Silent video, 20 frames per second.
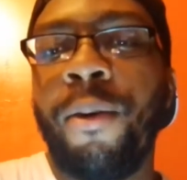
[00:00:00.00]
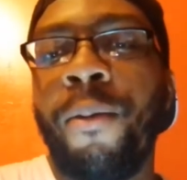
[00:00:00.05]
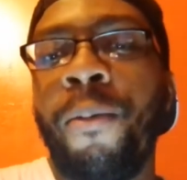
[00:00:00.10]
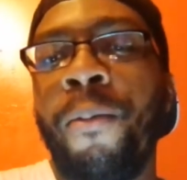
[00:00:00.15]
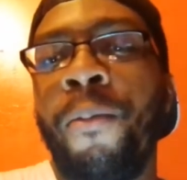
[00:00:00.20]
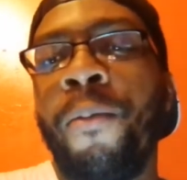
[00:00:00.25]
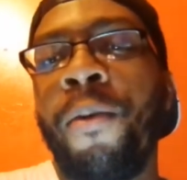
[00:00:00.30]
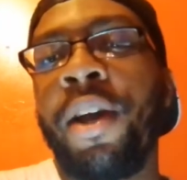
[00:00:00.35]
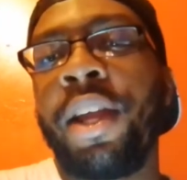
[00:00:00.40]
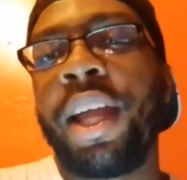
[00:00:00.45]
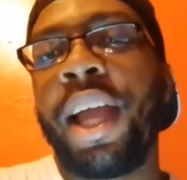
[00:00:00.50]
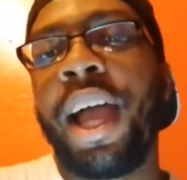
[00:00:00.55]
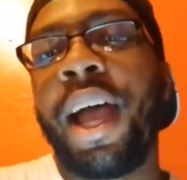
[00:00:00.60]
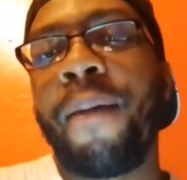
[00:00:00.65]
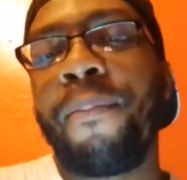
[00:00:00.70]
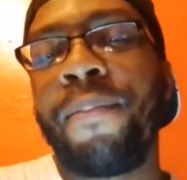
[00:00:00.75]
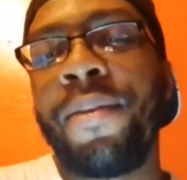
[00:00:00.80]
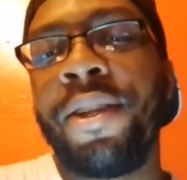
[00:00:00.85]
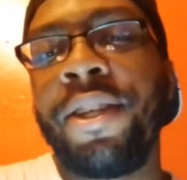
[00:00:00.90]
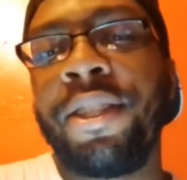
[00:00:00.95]
what
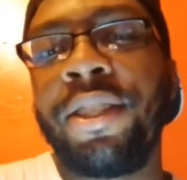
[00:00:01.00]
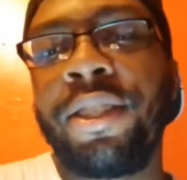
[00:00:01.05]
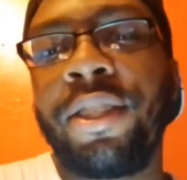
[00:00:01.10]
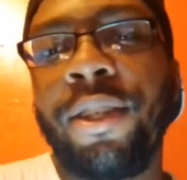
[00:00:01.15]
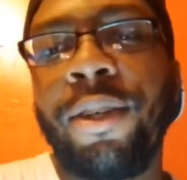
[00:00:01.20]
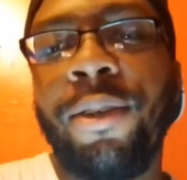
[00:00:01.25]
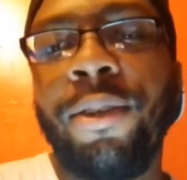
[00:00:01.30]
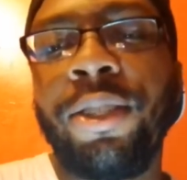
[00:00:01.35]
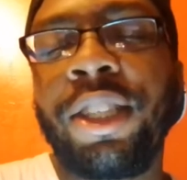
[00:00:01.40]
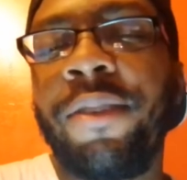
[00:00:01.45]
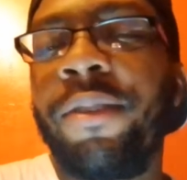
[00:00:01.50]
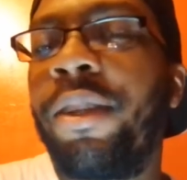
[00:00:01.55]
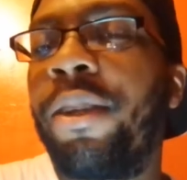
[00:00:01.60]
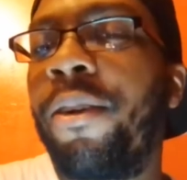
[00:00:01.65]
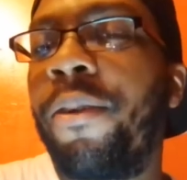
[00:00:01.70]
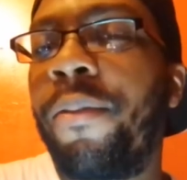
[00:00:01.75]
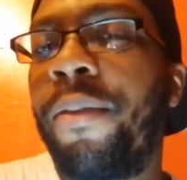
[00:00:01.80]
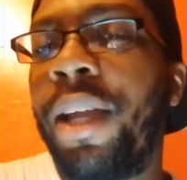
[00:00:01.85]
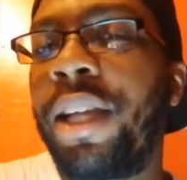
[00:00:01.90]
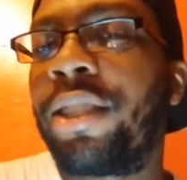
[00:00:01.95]
happens, who's going to be the
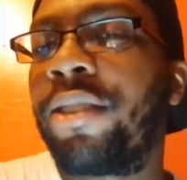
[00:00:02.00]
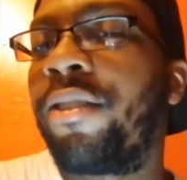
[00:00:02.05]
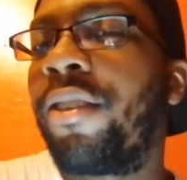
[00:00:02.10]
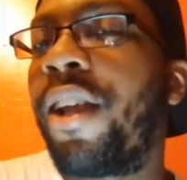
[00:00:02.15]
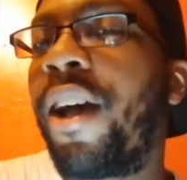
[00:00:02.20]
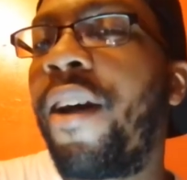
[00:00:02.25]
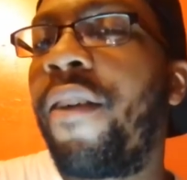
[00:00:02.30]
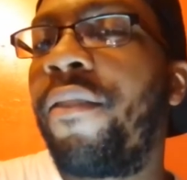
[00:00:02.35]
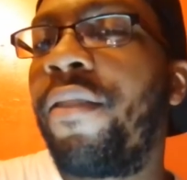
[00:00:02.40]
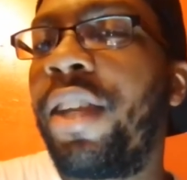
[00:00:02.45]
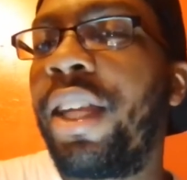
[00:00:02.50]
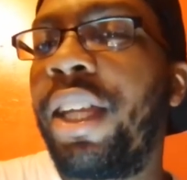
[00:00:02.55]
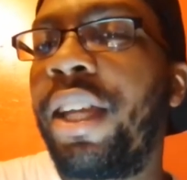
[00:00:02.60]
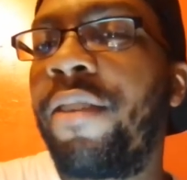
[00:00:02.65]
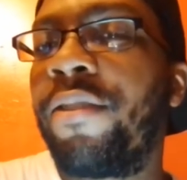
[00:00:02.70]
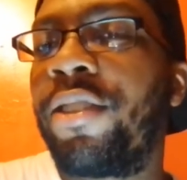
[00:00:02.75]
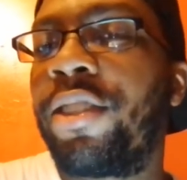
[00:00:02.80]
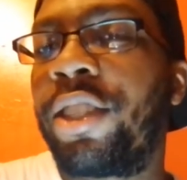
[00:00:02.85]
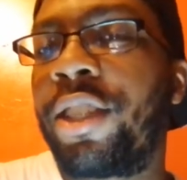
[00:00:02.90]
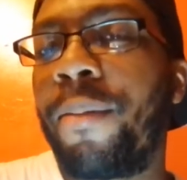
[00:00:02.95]
replacement nominee
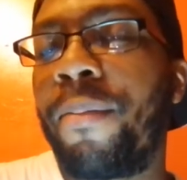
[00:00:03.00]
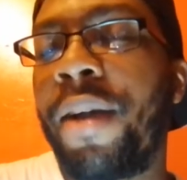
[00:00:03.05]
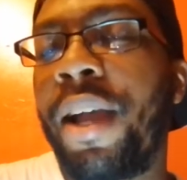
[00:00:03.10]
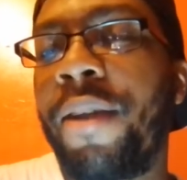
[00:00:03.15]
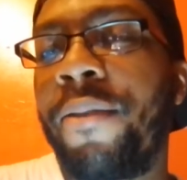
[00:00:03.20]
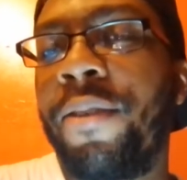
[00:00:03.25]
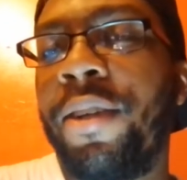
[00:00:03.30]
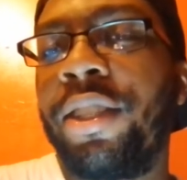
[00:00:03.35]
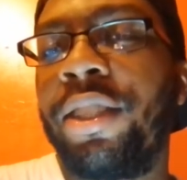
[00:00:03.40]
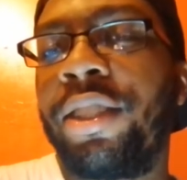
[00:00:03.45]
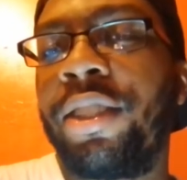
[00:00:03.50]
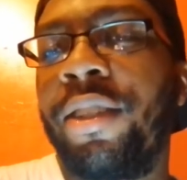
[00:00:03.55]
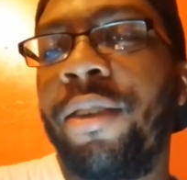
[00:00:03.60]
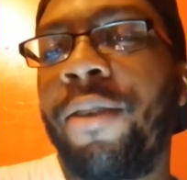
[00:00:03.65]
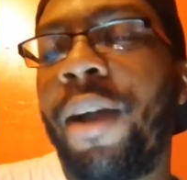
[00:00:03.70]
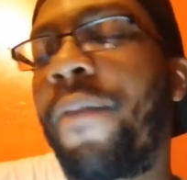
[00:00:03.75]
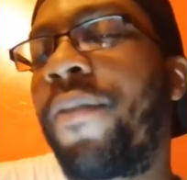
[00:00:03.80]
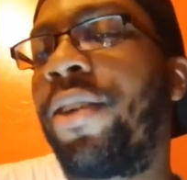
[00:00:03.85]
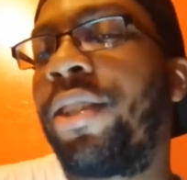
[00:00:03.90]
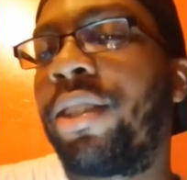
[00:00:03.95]
if somebody wins, the
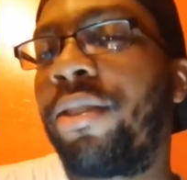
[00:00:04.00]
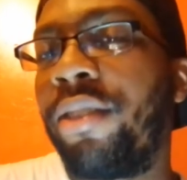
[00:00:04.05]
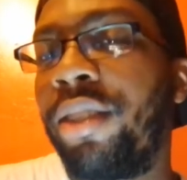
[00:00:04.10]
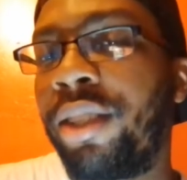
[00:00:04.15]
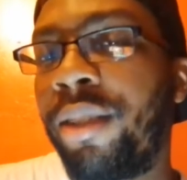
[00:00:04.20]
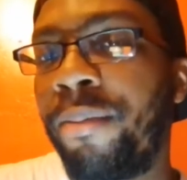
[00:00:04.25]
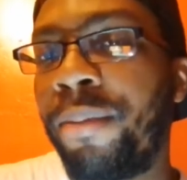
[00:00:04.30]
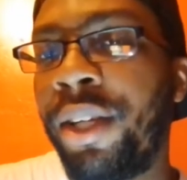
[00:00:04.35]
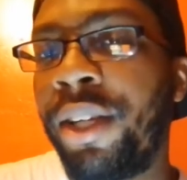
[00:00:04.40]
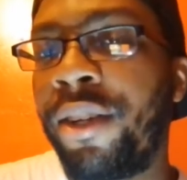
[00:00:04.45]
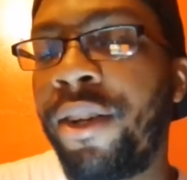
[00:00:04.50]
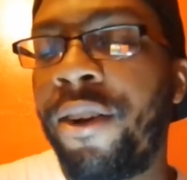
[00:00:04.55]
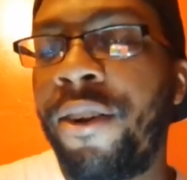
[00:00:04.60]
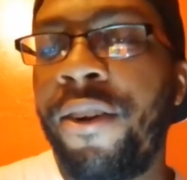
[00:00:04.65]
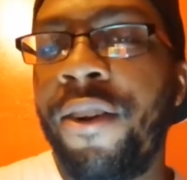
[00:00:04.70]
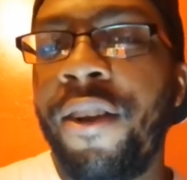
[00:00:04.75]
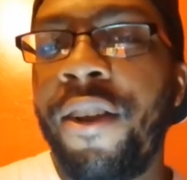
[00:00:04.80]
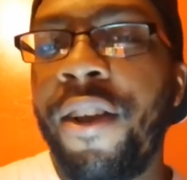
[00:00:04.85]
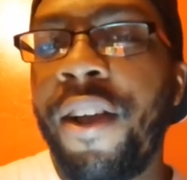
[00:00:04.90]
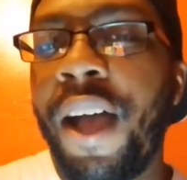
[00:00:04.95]
right person wins the veto.
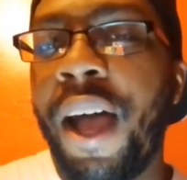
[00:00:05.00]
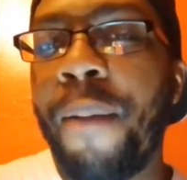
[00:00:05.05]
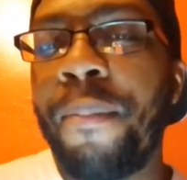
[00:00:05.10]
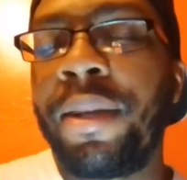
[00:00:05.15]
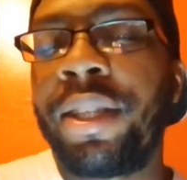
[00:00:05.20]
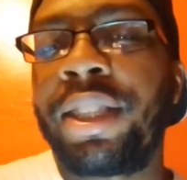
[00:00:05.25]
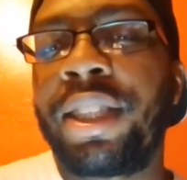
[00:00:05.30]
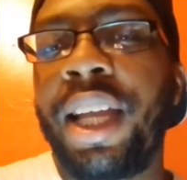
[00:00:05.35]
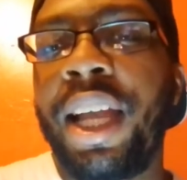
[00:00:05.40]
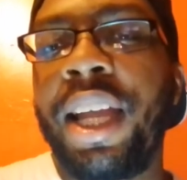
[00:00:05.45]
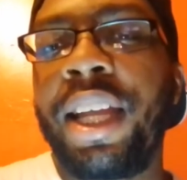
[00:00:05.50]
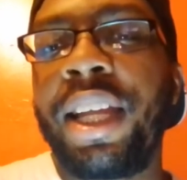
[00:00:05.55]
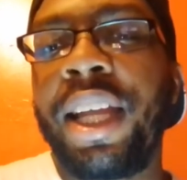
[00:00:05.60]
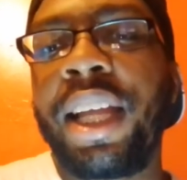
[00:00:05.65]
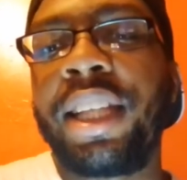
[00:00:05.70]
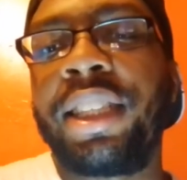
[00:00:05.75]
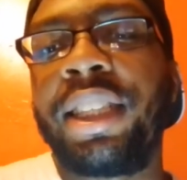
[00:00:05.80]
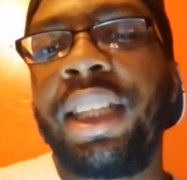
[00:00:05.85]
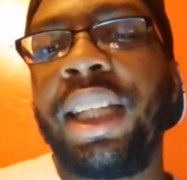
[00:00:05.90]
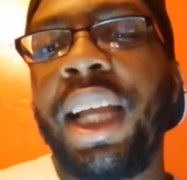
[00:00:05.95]
I'm excited to
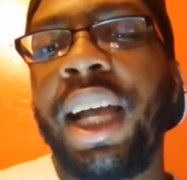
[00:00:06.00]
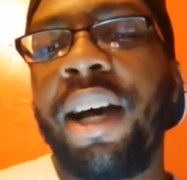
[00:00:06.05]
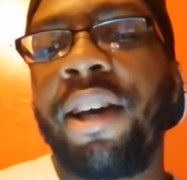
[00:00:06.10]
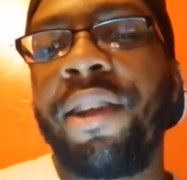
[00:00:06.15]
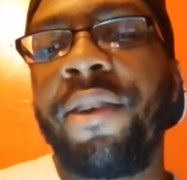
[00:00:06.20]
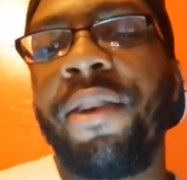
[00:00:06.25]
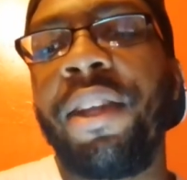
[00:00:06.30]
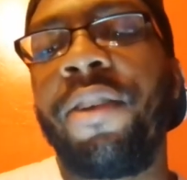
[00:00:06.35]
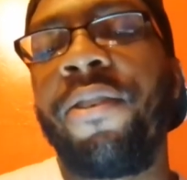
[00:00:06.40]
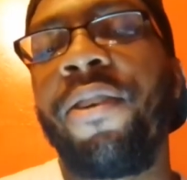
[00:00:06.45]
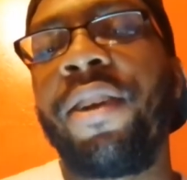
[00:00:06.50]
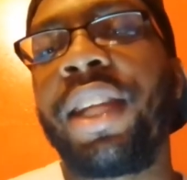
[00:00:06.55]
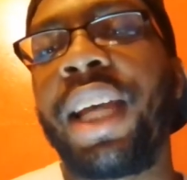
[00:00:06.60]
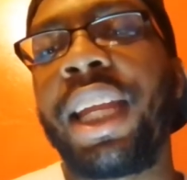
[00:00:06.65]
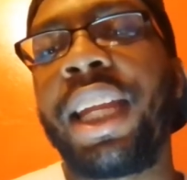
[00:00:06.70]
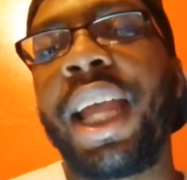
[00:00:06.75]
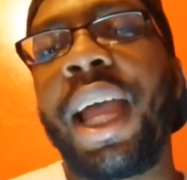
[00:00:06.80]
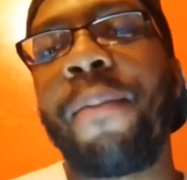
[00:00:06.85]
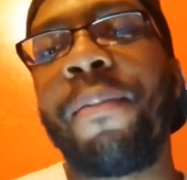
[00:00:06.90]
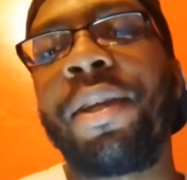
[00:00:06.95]
see how the week one
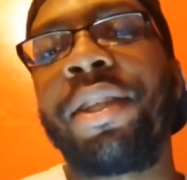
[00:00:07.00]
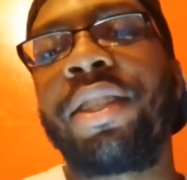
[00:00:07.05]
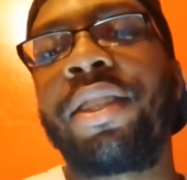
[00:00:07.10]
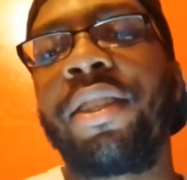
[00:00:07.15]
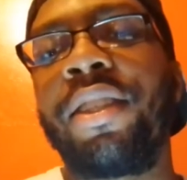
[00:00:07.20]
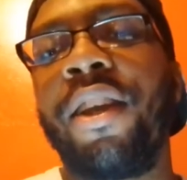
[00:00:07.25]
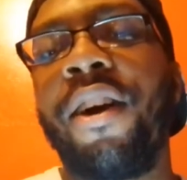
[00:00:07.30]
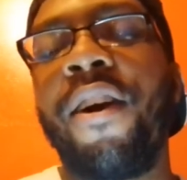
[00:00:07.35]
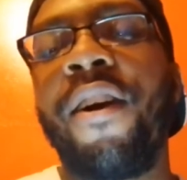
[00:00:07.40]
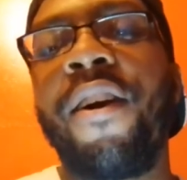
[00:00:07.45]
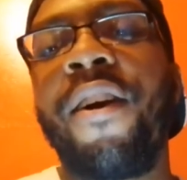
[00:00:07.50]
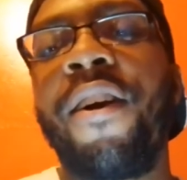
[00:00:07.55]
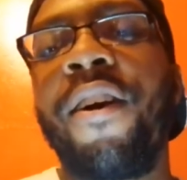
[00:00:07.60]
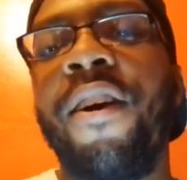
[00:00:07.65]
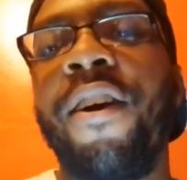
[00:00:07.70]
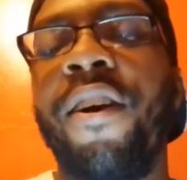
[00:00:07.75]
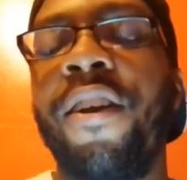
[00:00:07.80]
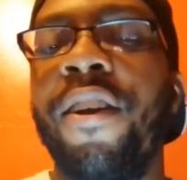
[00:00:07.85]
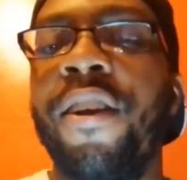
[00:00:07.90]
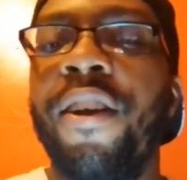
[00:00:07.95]
dynamics
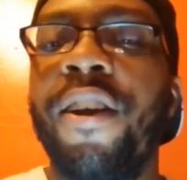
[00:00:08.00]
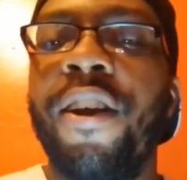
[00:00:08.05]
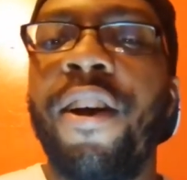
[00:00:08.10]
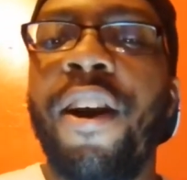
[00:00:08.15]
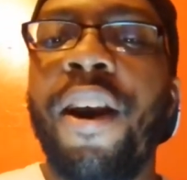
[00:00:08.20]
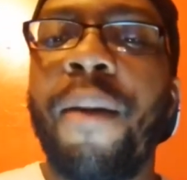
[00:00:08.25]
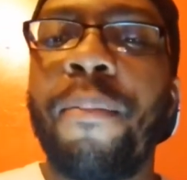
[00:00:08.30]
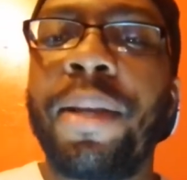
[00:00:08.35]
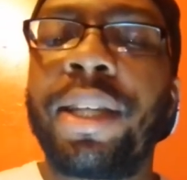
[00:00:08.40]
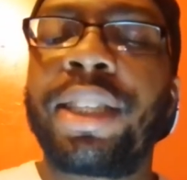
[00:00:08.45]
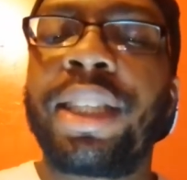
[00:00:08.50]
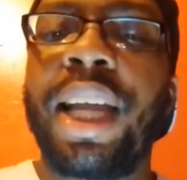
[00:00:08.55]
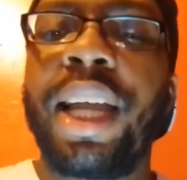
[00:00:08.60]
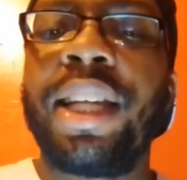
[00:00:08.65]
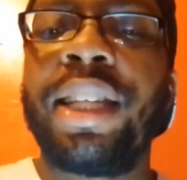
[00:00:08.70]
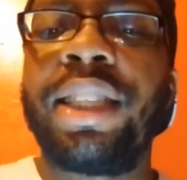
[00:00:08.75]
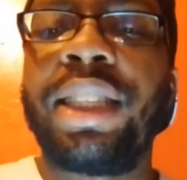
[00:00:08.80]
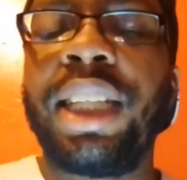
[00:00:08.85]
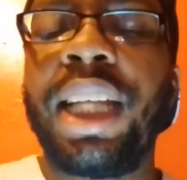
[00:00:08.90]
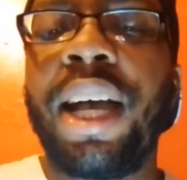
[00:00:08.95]
are. I'm excited to
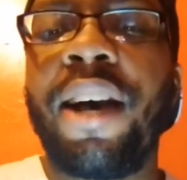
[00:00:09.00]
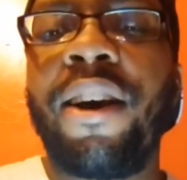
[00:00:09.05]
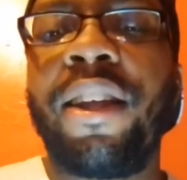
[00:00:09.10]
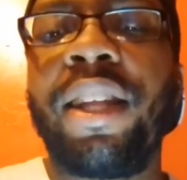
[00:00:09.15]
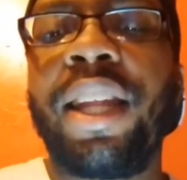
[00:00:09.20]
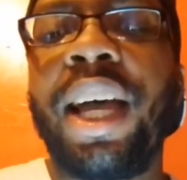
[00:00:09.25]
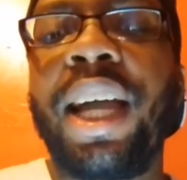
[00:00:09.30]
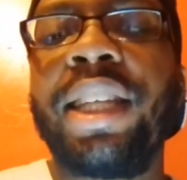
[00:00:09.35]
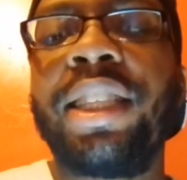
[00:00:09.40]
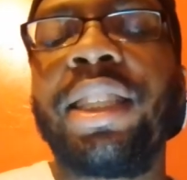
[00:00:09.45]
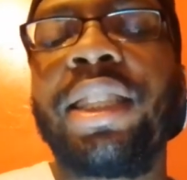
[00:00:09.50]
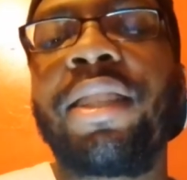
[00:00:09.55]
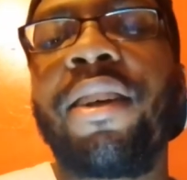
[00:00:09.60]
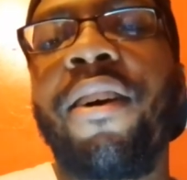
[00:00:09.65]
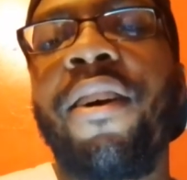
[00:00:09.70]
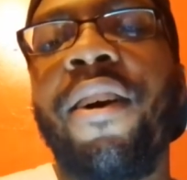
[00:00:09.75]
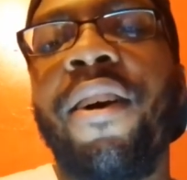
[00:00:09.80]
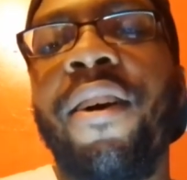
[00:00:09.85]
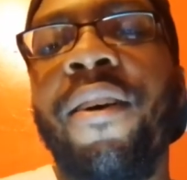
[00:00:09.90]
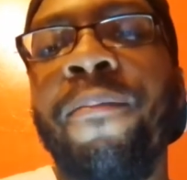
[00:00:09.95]
see how alliances
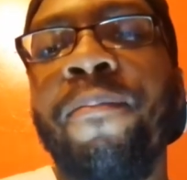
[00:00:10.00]
are.